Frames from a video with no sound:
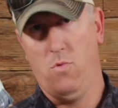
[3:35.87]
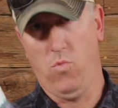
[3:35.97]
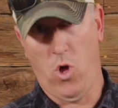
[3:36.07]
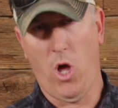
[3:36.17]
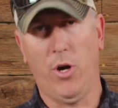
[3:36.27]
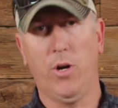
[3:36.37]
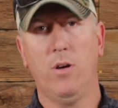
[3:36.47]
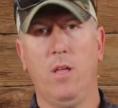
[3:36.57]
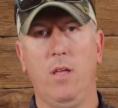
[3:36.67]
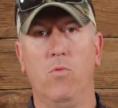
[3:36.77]
water,
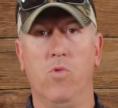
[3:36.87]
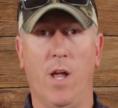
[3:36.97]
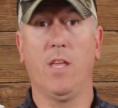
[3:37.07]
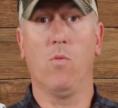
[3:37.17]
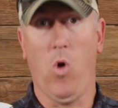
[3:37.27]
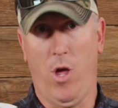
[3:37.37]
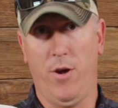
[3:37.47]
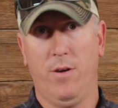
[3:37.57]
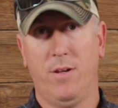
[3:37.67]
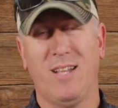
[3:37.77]
running
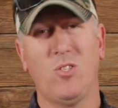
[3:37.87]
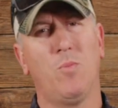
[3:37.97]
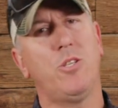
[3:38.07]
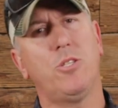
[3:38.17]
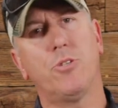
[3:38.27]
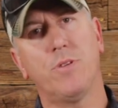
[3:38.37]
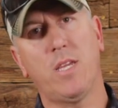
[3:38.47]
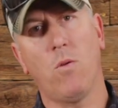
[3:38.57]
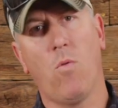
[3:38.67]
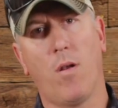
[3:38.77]
water, not so much the
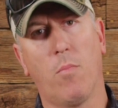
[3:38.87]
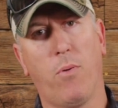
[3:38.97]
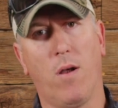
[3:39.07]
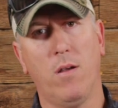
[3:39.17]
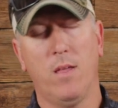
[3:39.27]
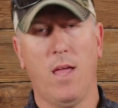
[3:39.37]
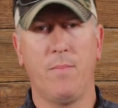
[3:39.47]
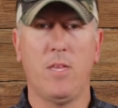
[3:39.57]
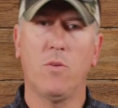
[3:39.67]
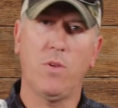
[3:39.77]
drinking water part. I
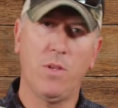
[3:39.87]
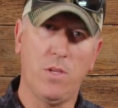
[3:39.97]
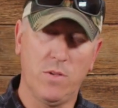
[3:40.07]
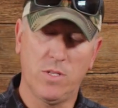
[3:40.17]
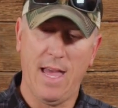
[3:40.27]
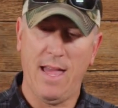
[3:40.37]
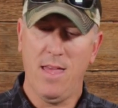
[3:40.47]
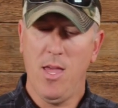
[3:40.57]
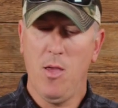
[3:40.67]
mean, you could use that.